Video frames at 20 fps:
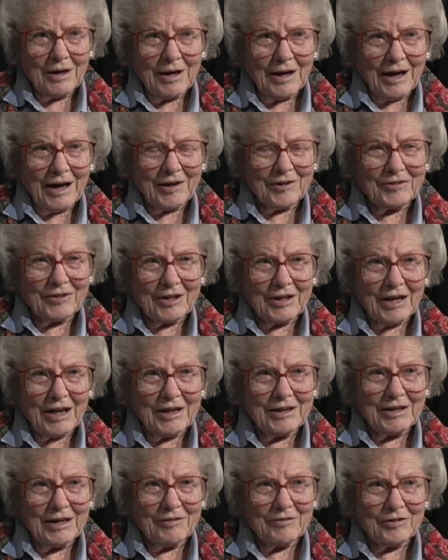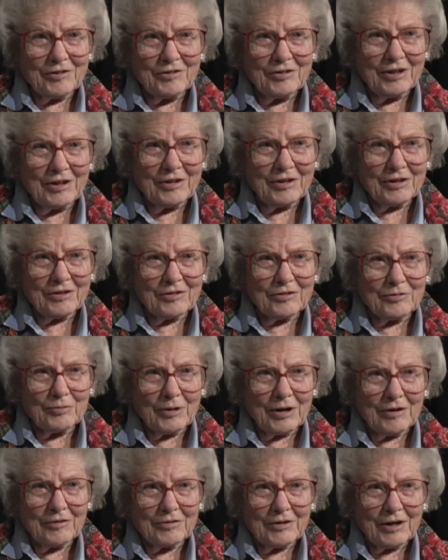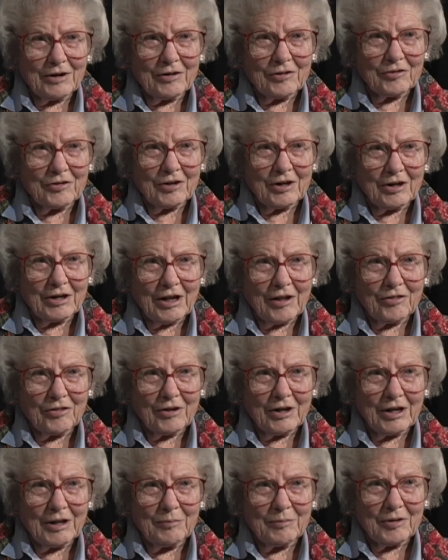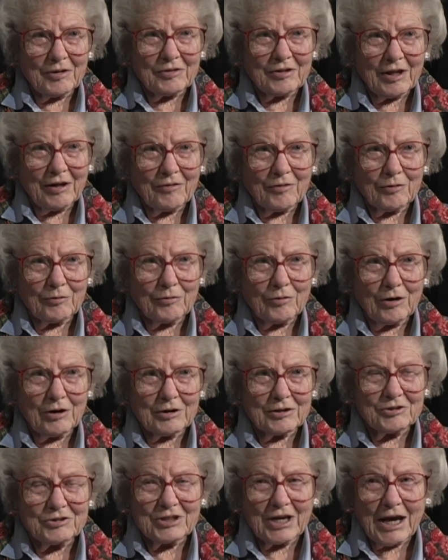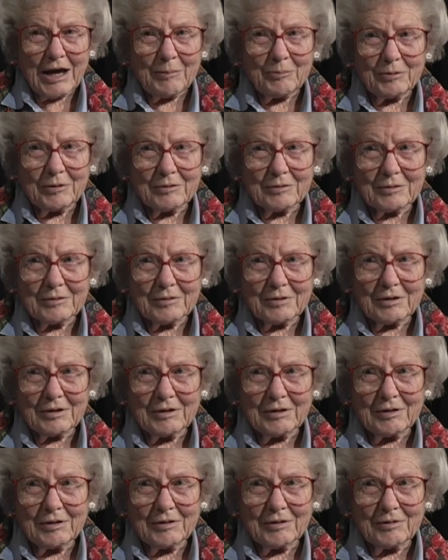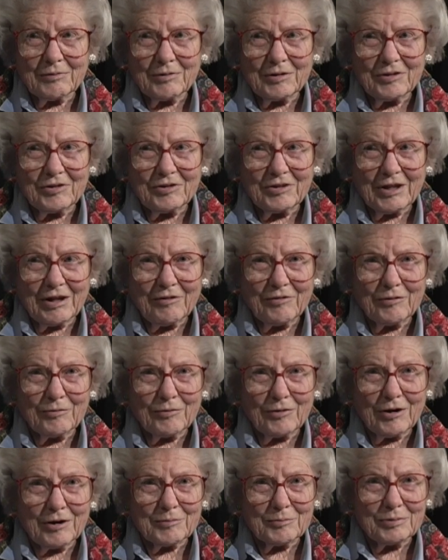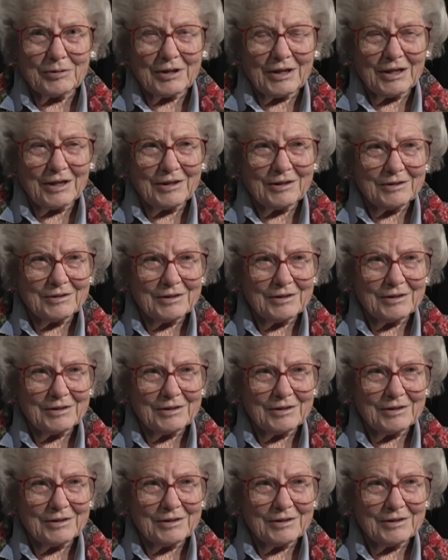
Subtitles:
I said I'd never seen those wildflowers there, and I thought he must have the wrong chapel, and we'd saved the wrong place.